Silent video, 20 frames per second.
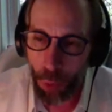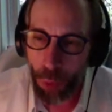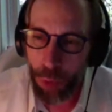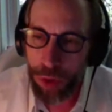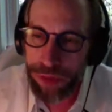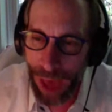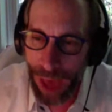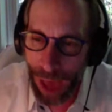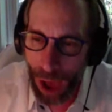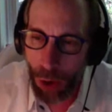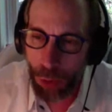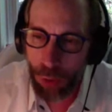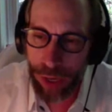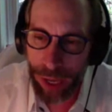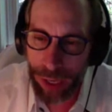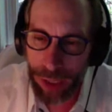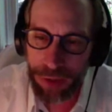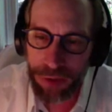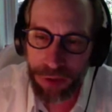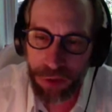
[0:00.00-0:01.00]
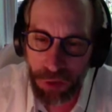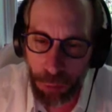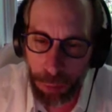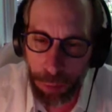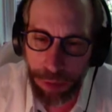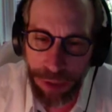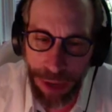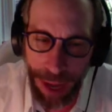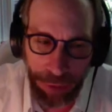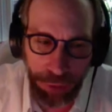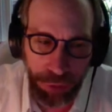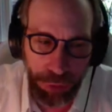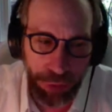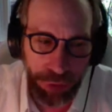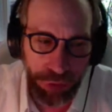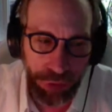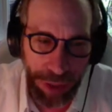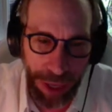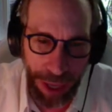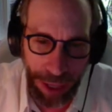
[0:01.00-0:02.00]
without any
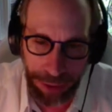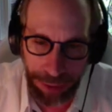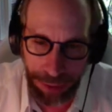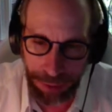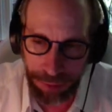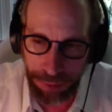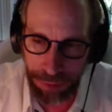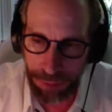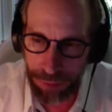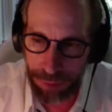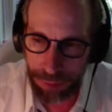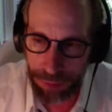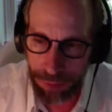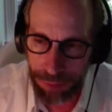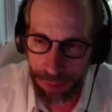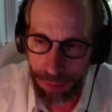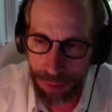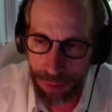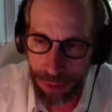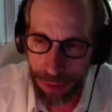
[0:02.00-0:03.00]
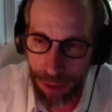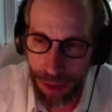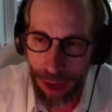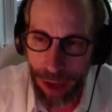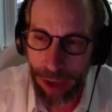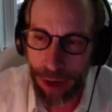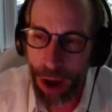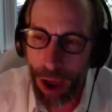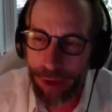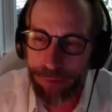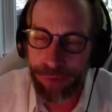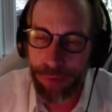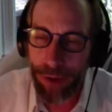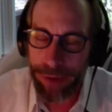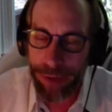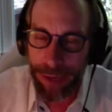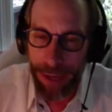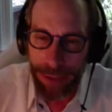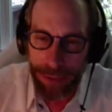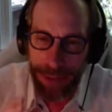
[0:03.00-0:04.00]
supernatural shenanigans. And I
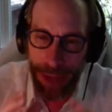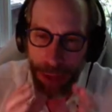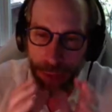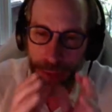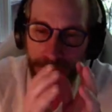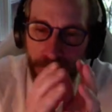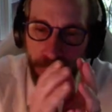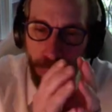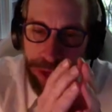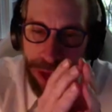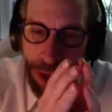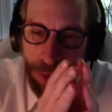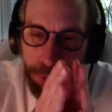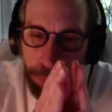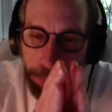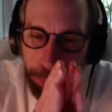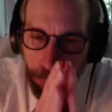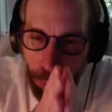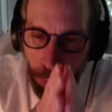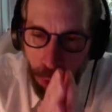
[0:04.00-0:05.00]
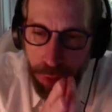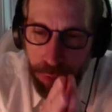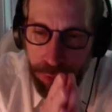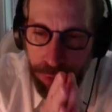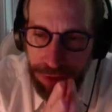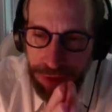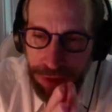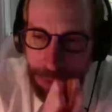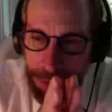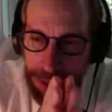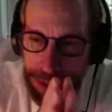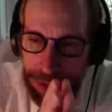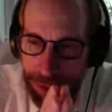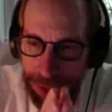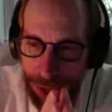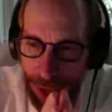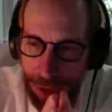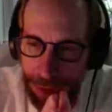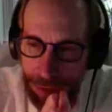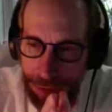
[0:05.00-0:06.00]
find, now this, we haven't proved this to be the
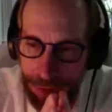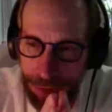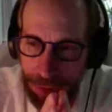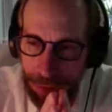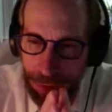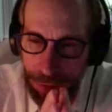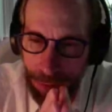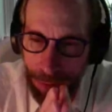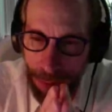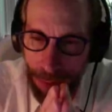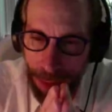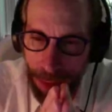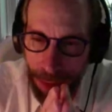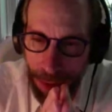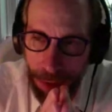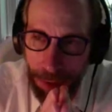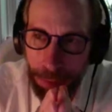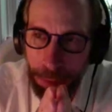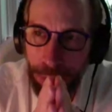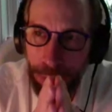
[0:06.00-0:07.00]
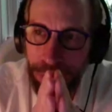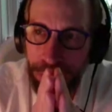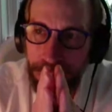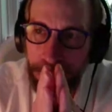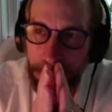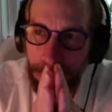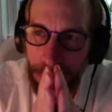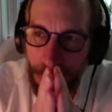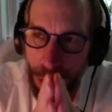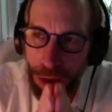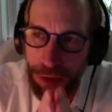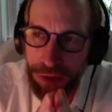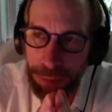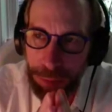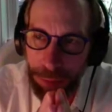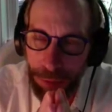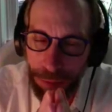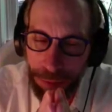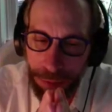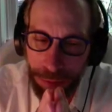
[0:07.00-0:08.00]
case, but it's
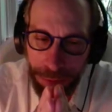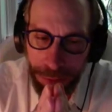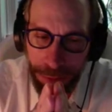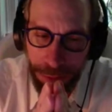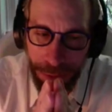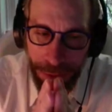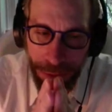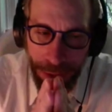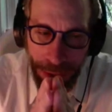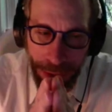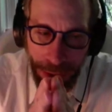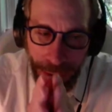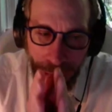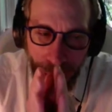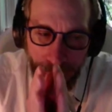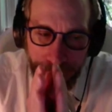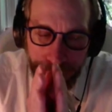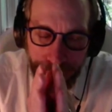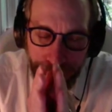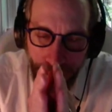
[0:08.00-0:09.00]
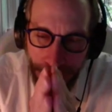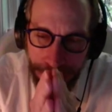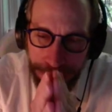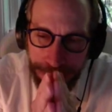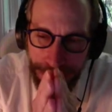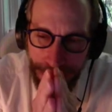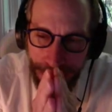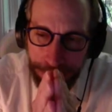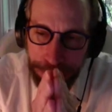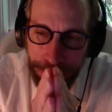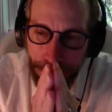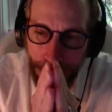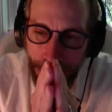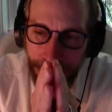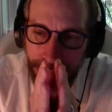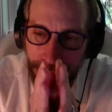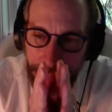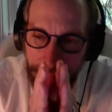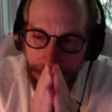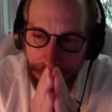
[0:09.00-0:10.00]
plausible. And I find that
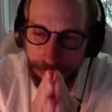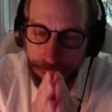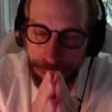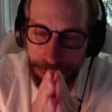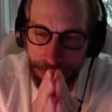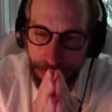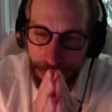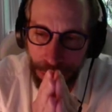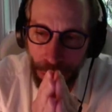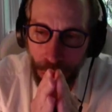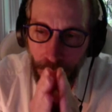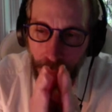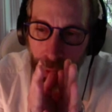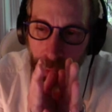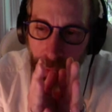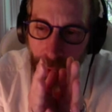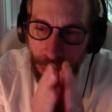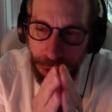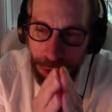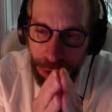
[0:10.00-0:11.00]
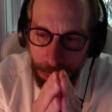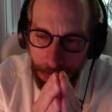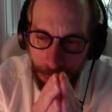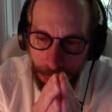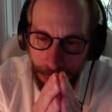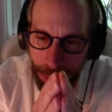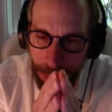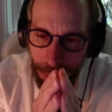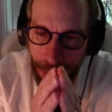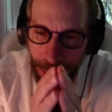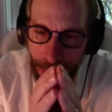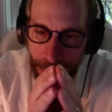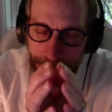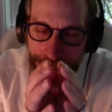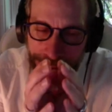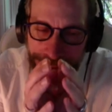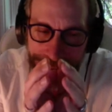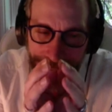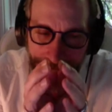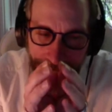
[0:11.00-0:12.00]
plausibility remarkable
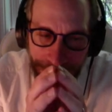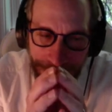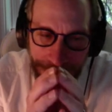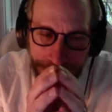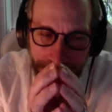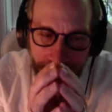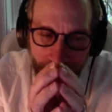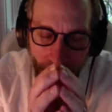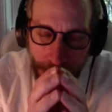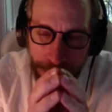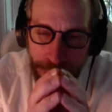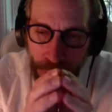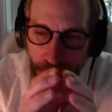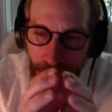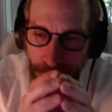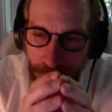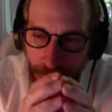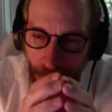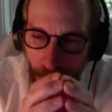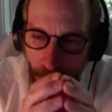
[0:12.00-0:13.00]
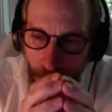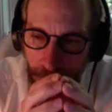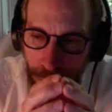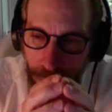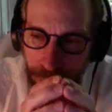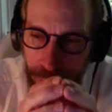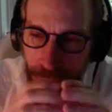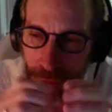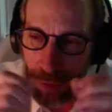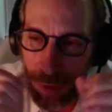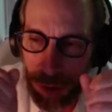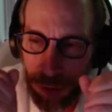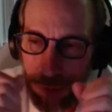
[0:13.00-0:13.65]
because anytime you can get rid of